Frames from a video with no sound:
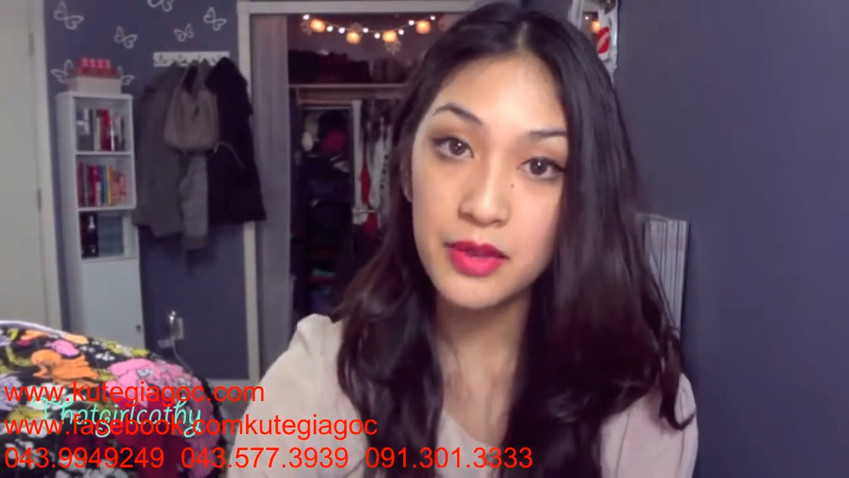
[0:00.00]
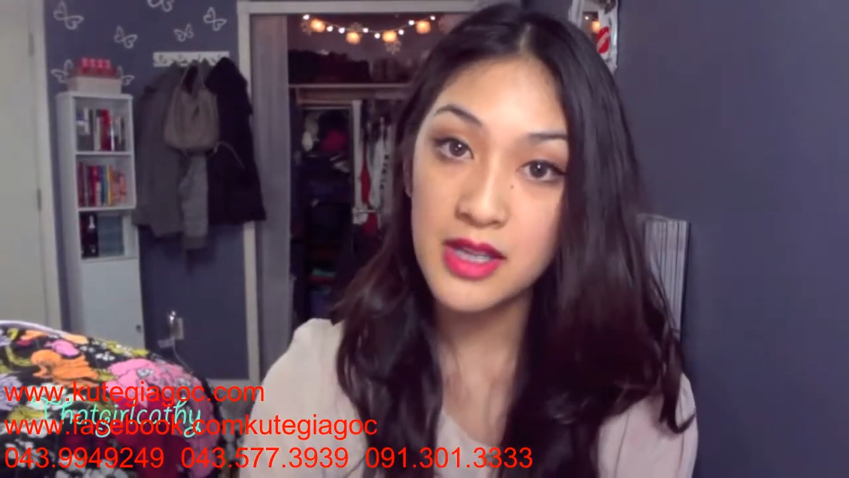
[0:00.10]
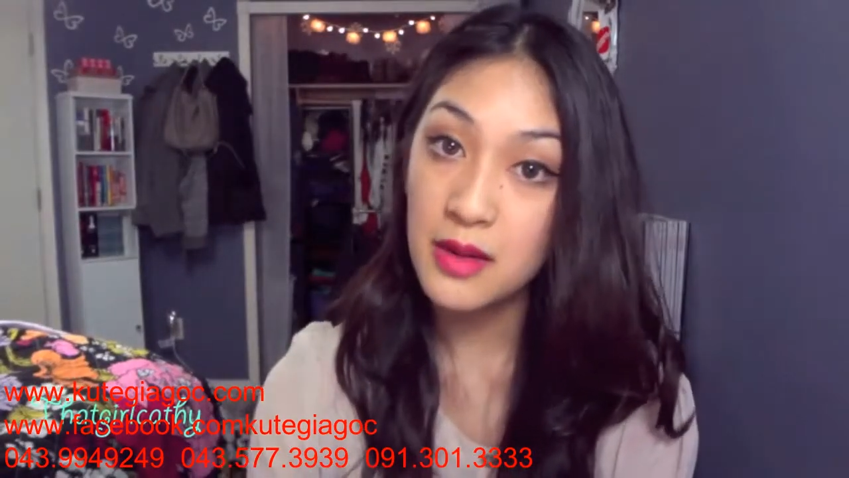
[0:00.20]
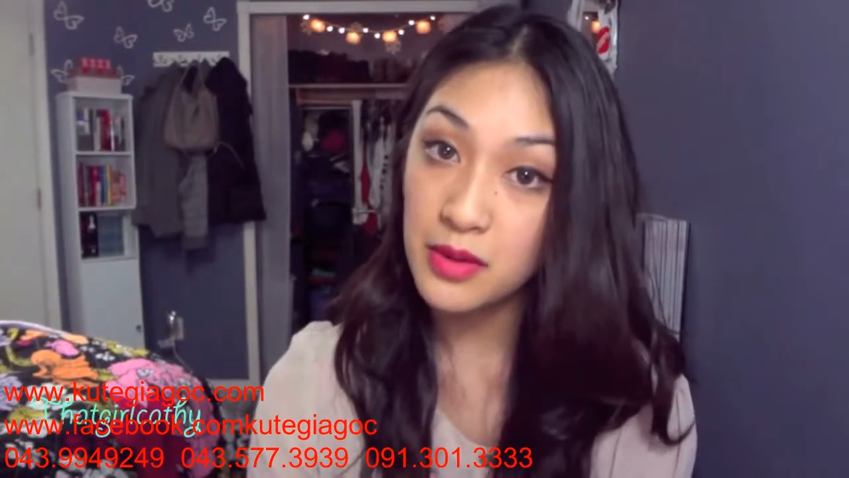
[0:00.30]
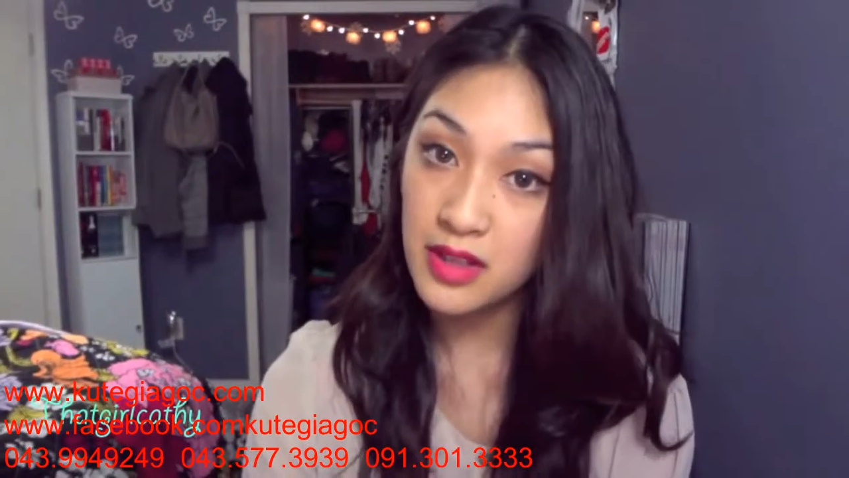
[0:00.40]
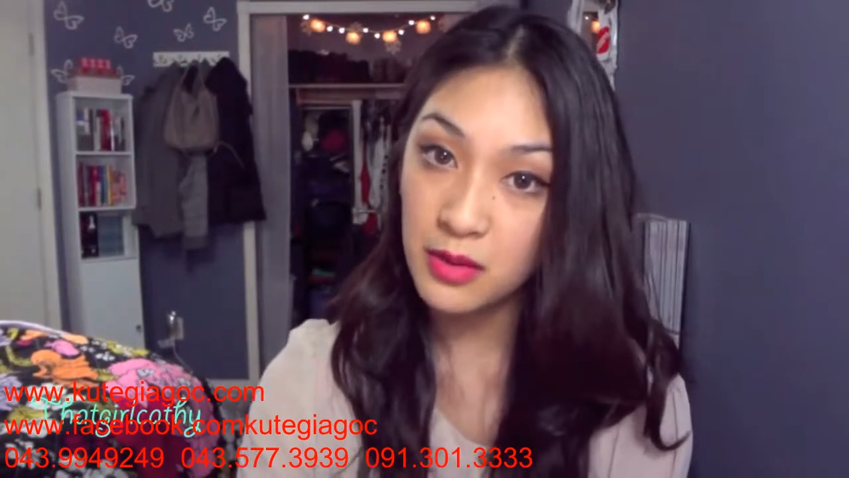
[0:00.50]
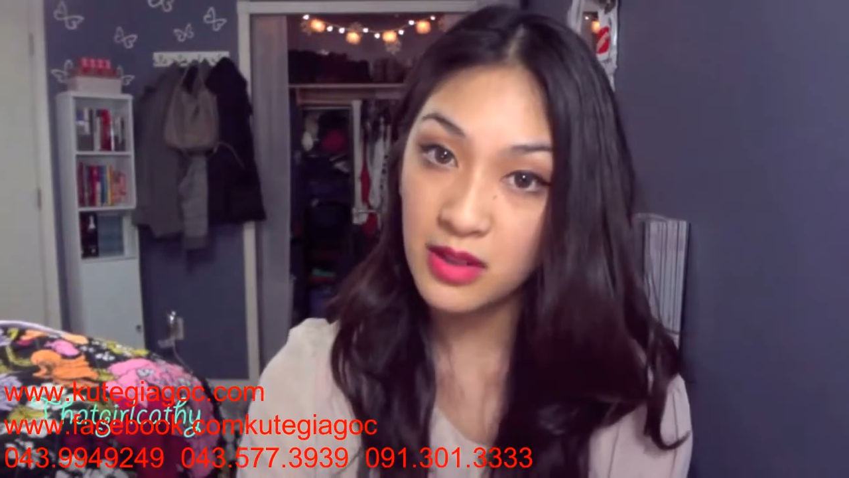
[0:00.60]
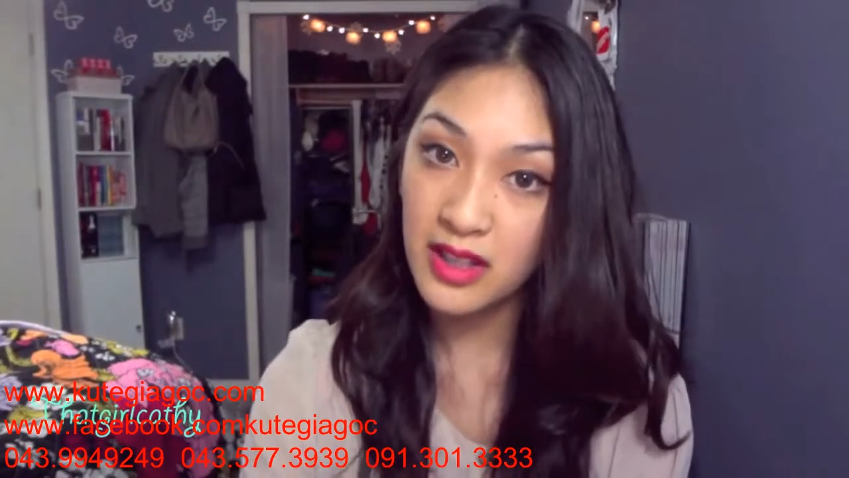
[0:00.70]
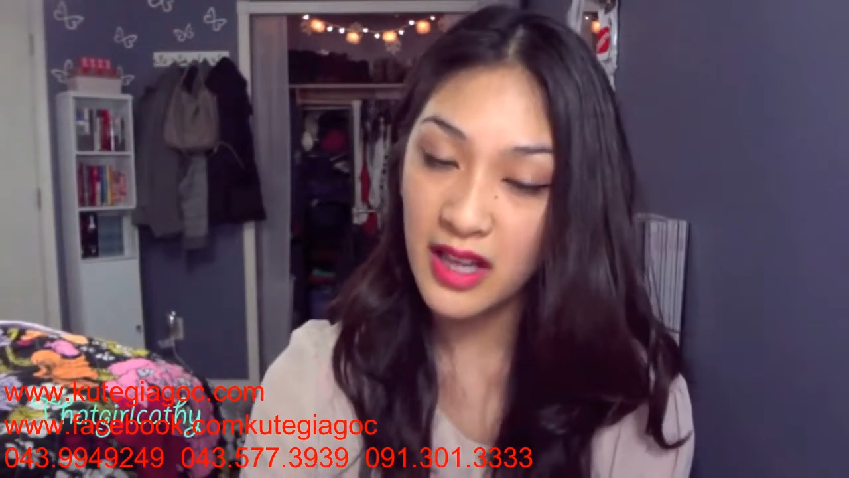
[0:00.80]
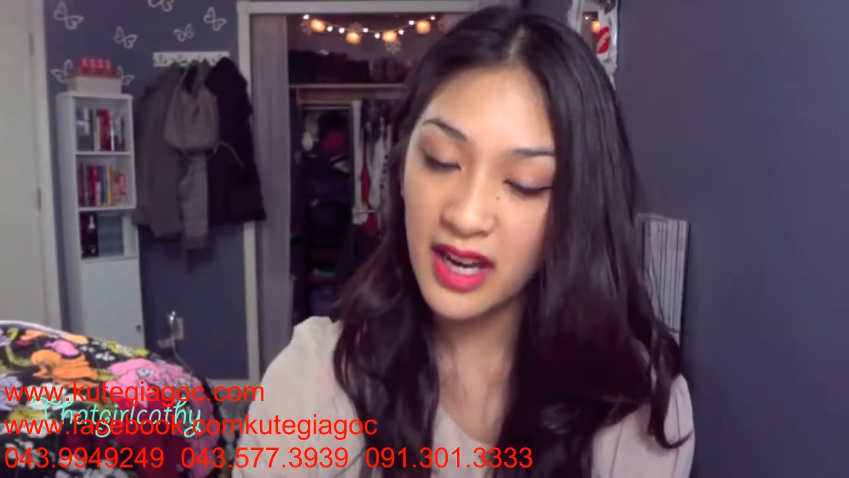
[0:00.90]
which I really,
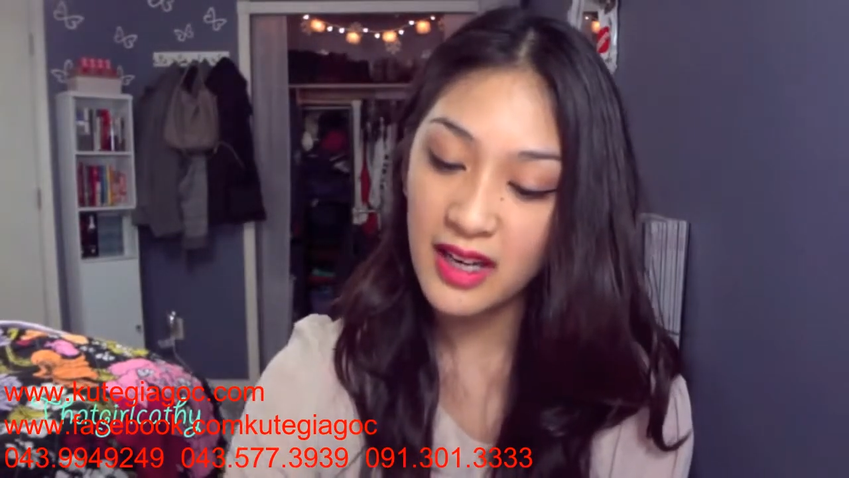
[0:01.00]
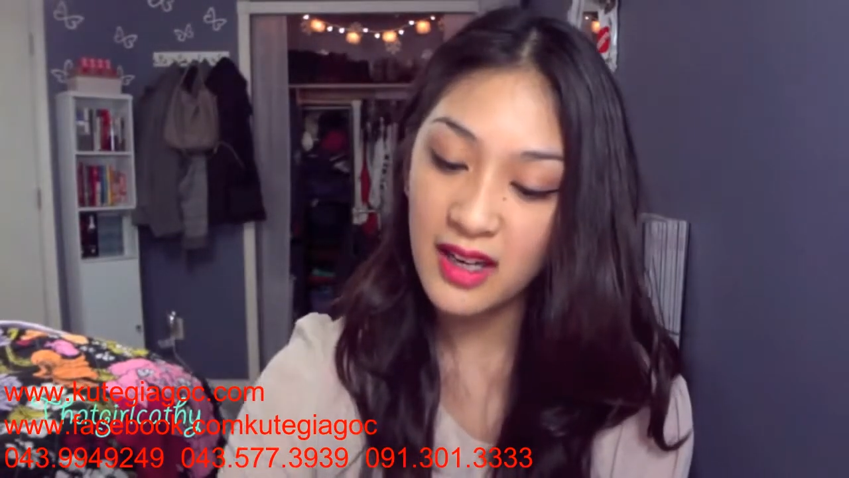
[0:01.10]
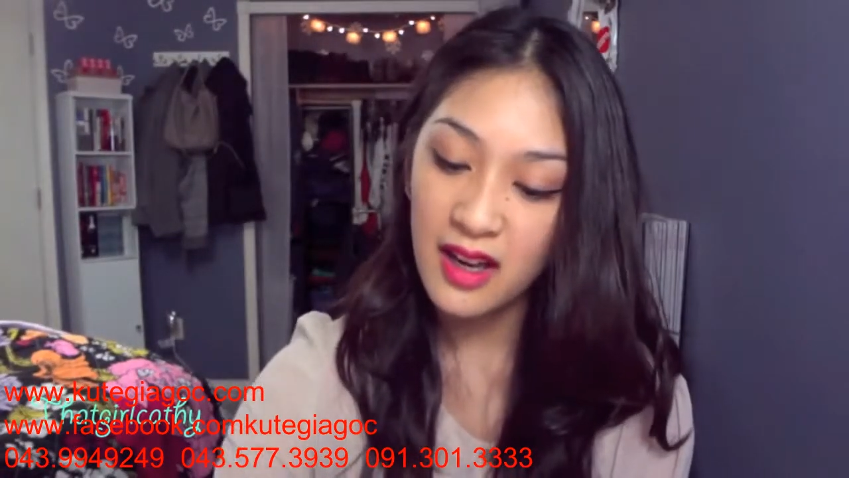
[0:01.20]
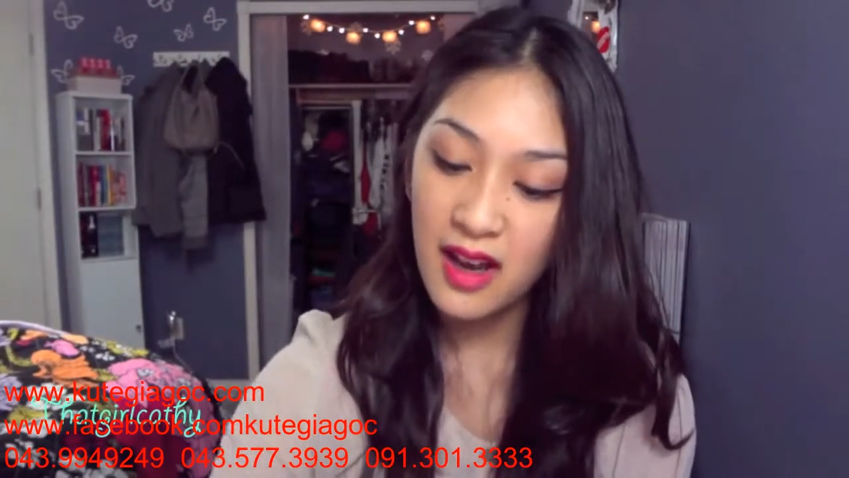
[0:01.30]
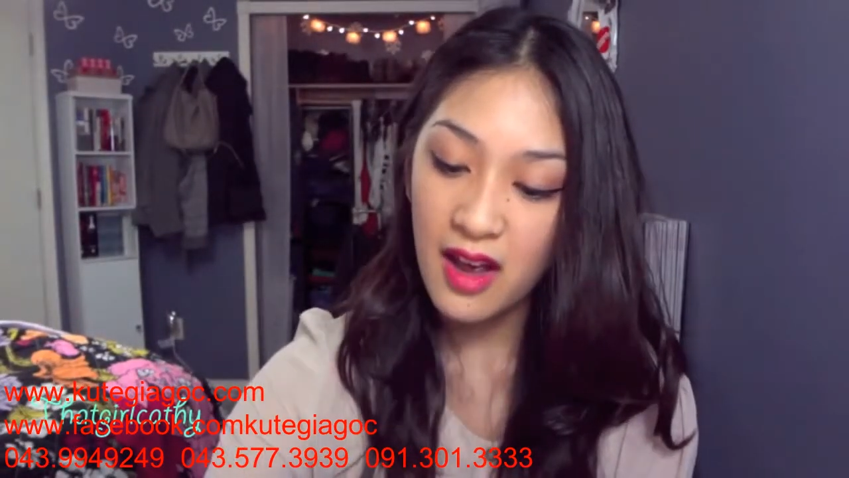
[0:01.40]
really like.